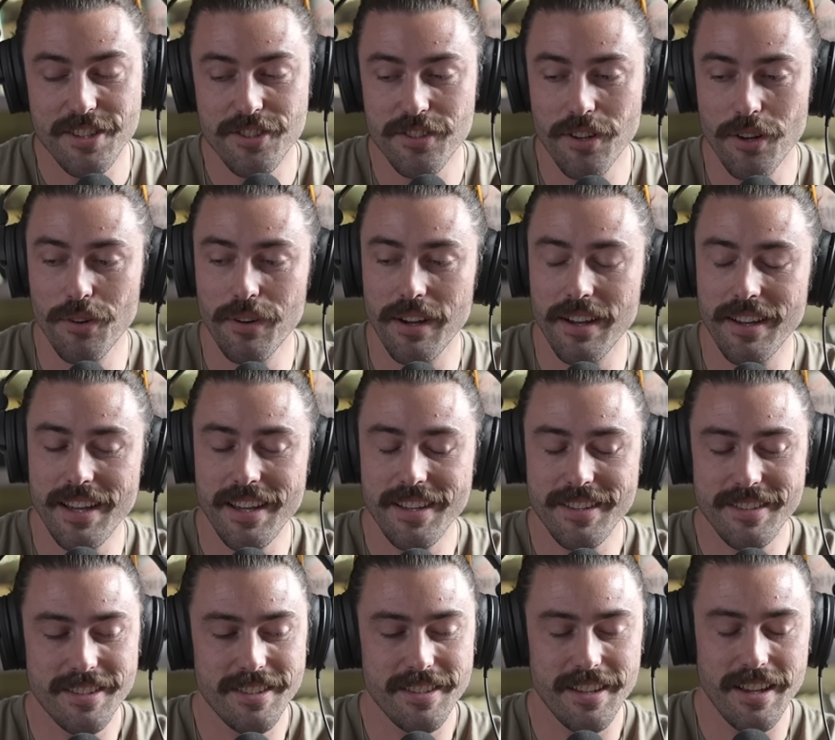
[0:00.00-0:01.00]
So
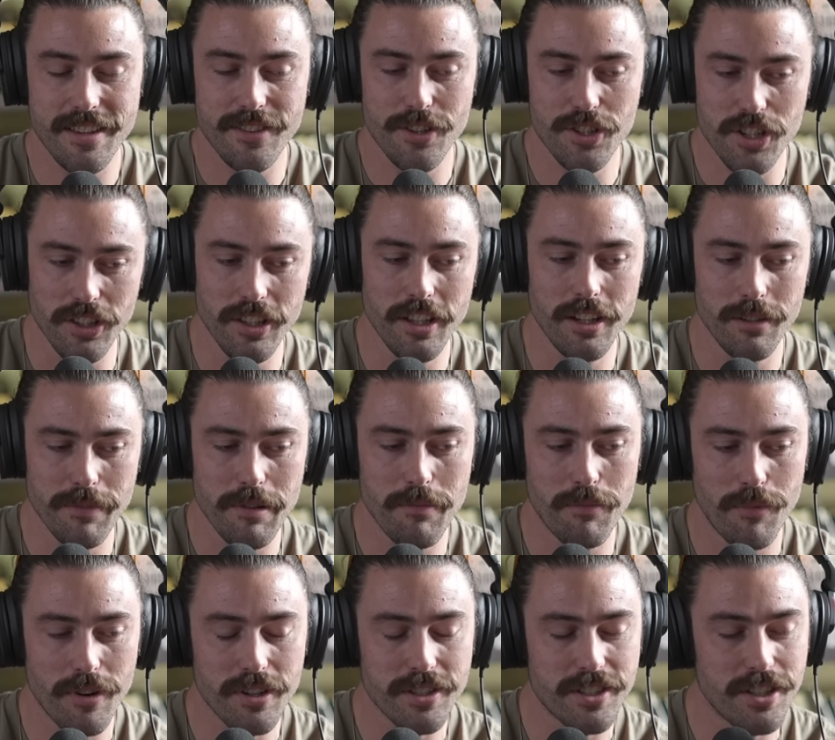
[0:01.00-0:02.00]
there's a little bit
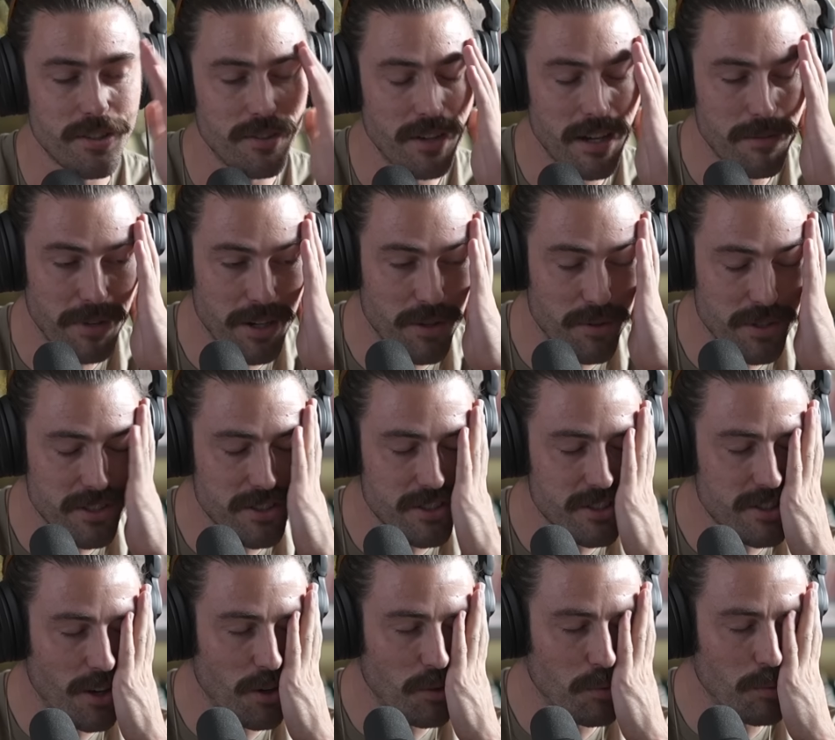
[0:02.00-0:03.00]
more to it, but it was
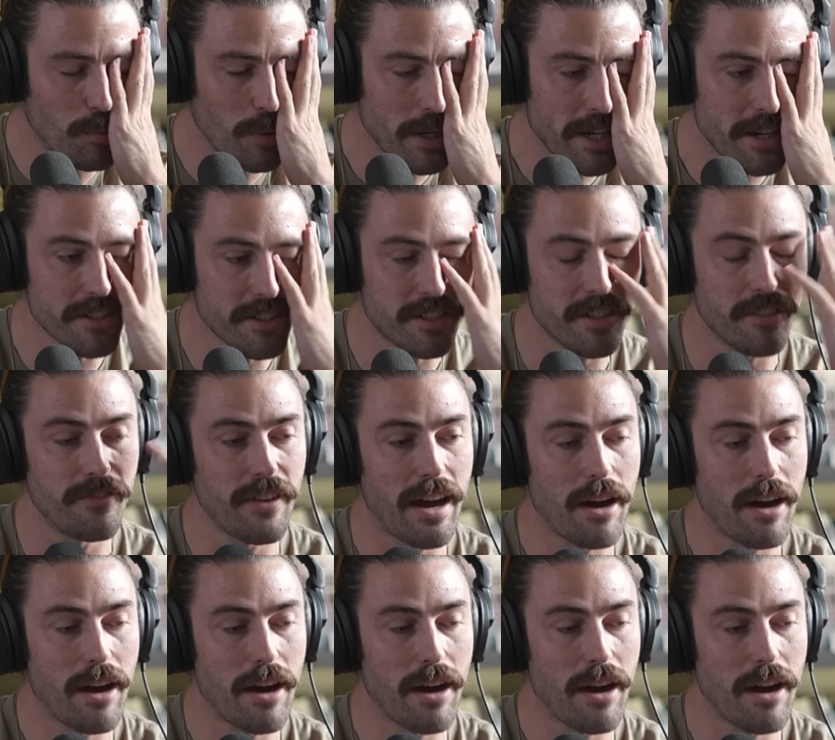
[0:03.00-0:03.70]
so weird.